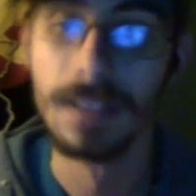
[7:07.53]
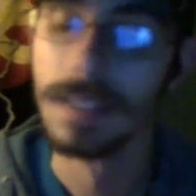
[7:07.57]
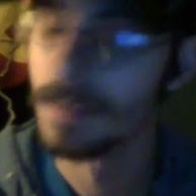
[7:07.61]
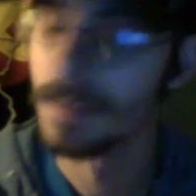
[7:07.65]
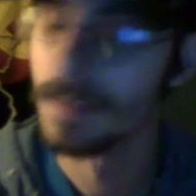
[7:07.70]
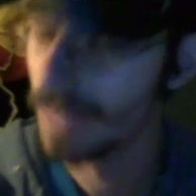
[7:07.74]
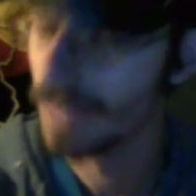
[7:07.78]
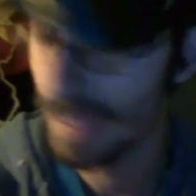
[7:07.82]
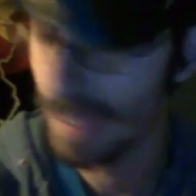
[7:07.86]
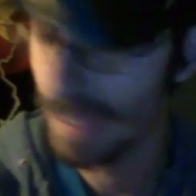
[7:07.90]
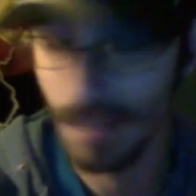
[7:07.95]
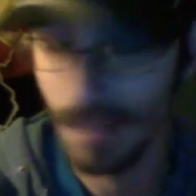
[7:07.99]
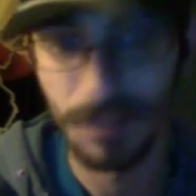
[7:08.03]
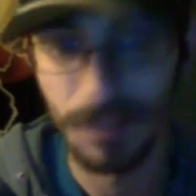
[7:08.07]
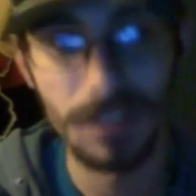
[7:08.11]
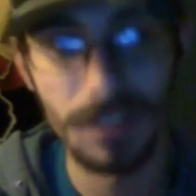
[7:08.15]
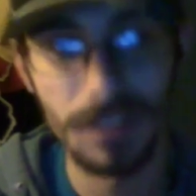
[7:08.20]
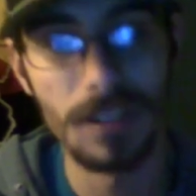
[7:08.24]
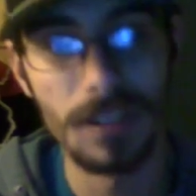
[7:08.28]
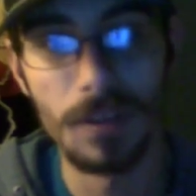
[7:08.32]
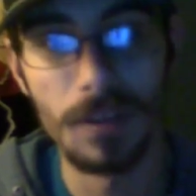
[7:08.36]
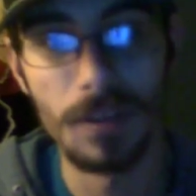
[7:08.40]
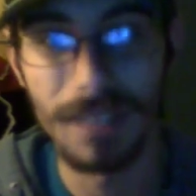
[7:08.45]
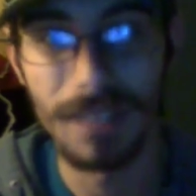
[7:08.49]
Now,
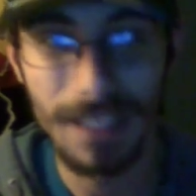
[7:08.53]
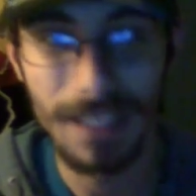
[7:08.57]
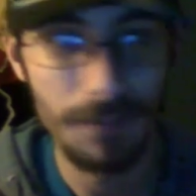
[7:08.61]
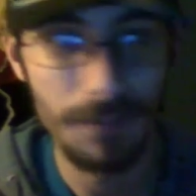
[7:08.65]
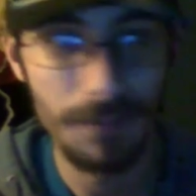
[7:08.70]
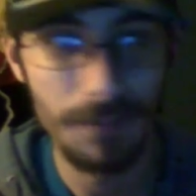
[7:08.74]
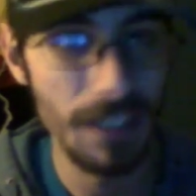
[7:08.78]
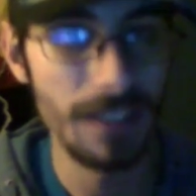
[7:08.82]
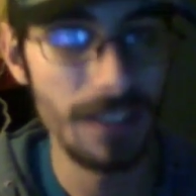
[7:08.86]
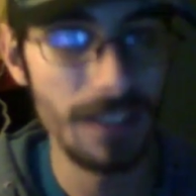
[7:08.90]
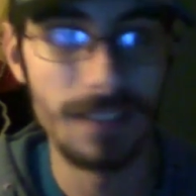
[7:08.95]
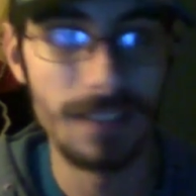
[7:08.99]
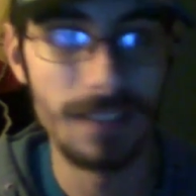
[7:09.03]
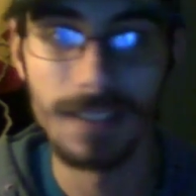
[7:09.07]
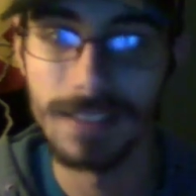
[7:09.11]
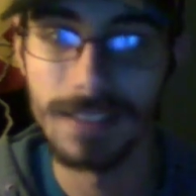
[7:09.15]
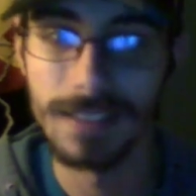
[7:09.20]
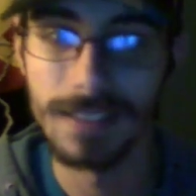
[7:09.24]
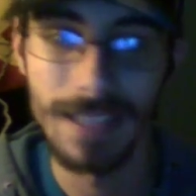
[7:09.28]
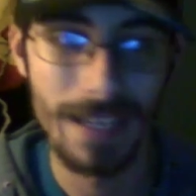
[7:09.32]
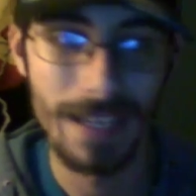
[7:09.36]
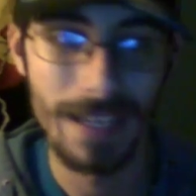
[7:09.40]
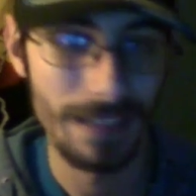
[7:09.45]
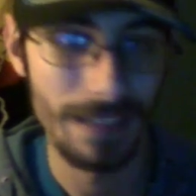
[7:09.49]
EV does
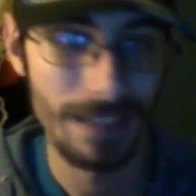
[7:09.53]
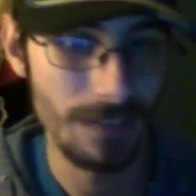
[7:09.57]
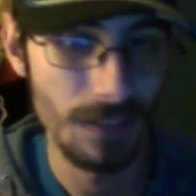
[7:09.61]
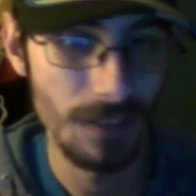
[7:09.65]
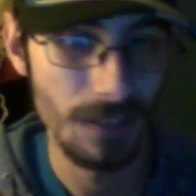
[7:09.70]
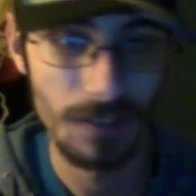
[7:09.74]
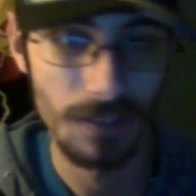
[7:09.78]
that,